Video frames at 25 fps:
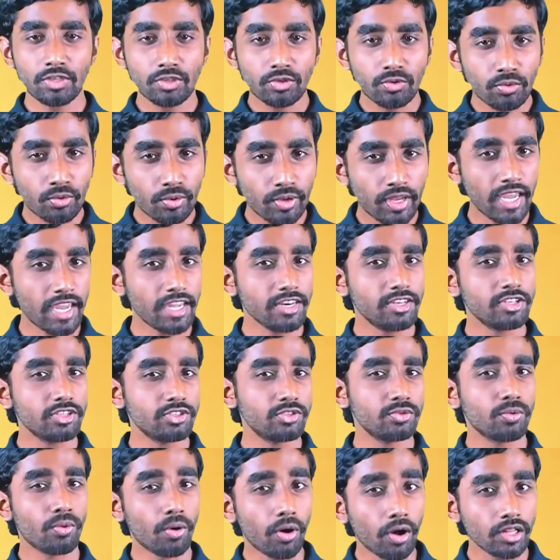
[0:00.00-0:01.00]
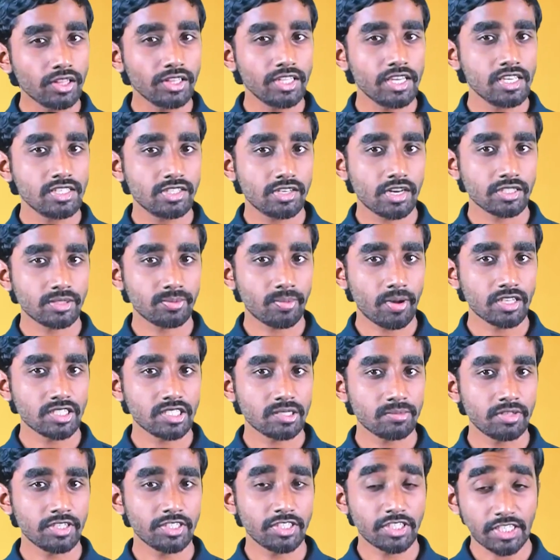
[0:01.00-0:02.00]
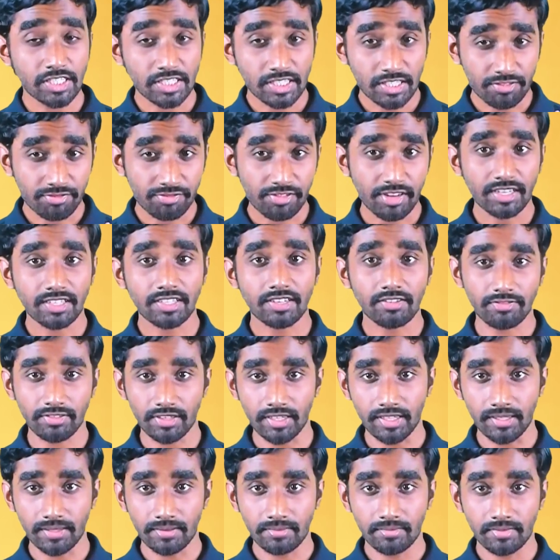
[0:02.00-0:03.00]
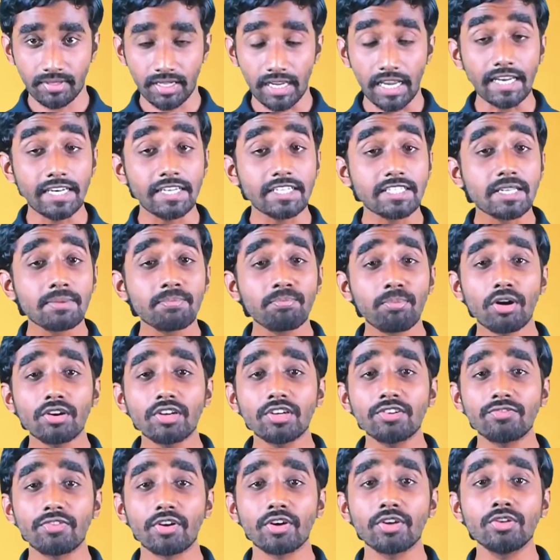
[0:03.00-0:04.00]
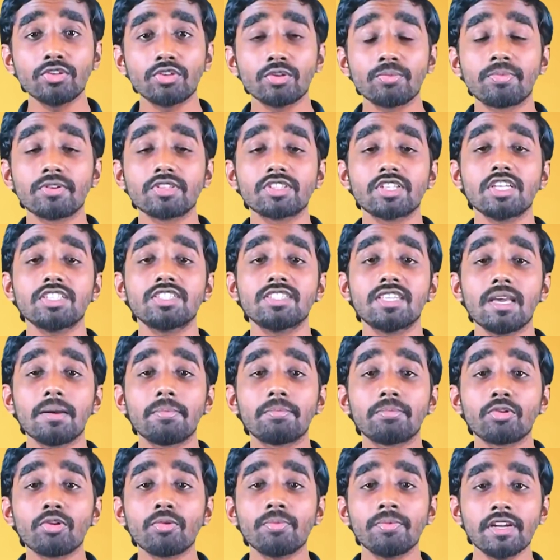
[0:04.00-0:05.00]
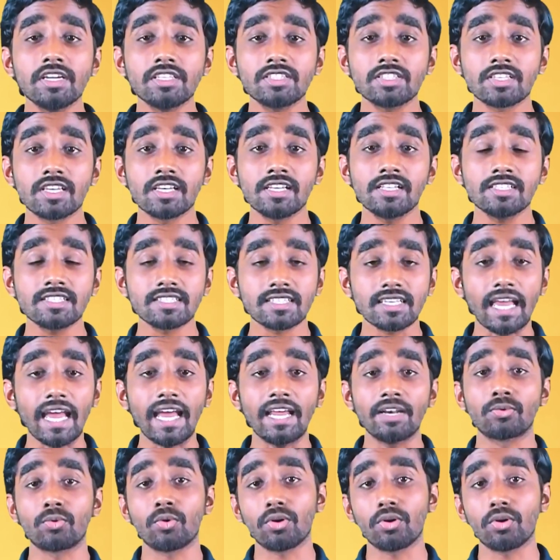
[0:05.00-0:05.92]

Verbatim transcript: To cater to all these responsibilities effectively, it is important for you to possess the appropriate skills and